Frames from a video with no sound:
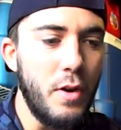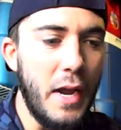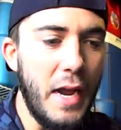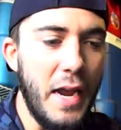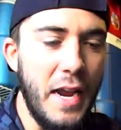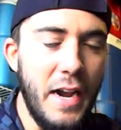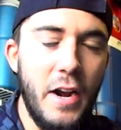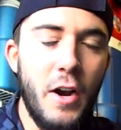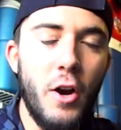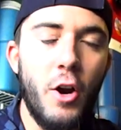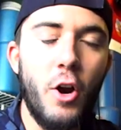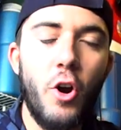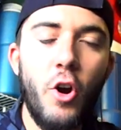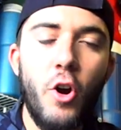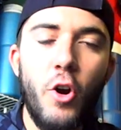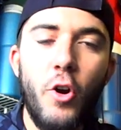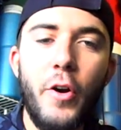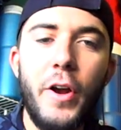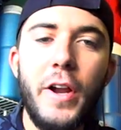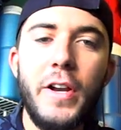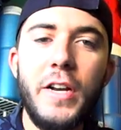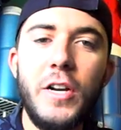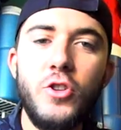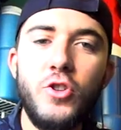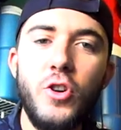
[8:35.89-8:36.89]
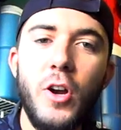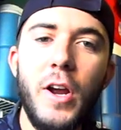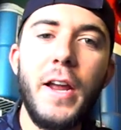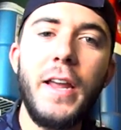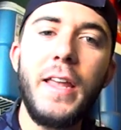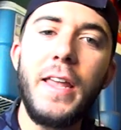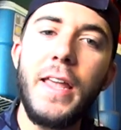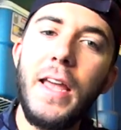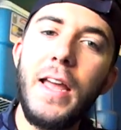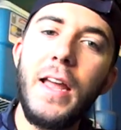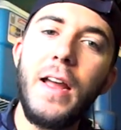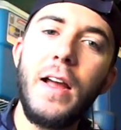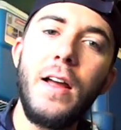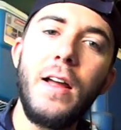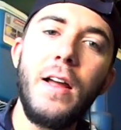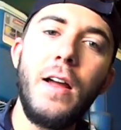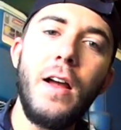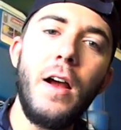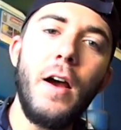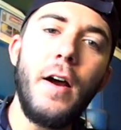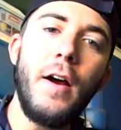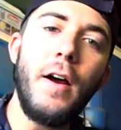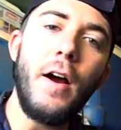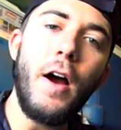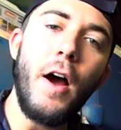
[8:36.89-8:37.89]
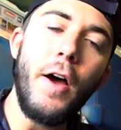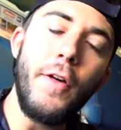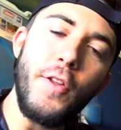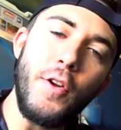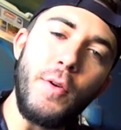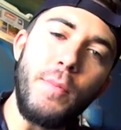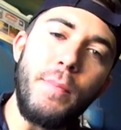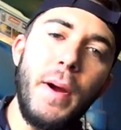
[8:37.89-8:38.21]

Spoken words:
in a hurry to try and get other